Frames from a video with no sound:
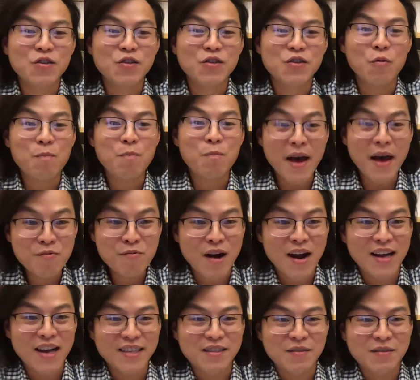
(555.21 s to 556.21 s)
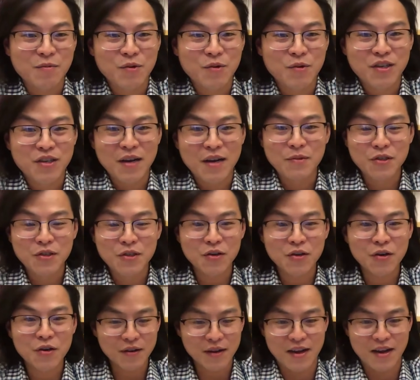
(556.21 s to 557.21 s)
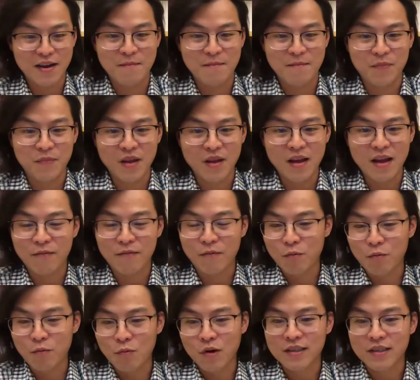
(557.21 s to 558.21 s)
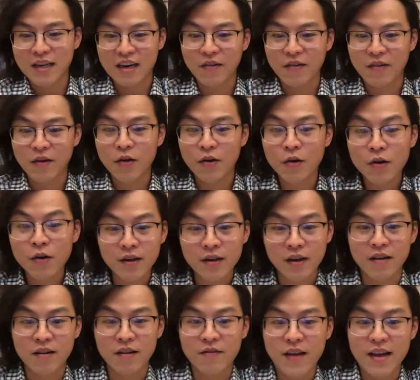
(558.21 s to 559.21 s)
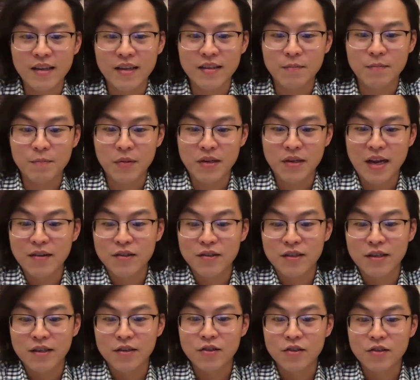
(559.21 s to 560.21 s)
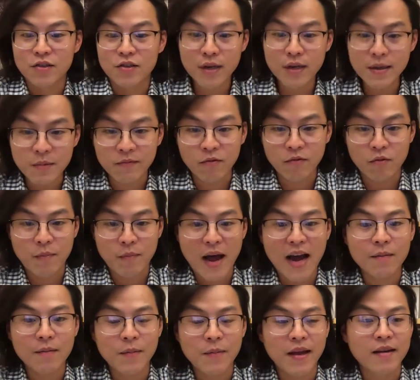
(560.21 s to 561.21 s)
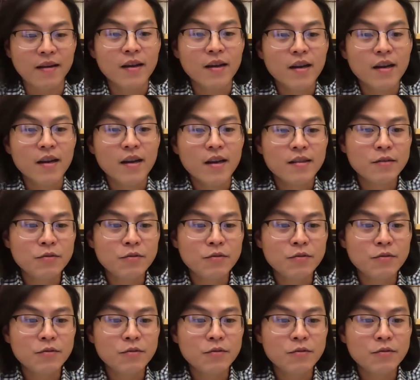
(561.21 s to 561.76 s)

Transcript: So, bed rest, which I'm sure um, everyone's kind of heard of as potentially a treatment for back pain,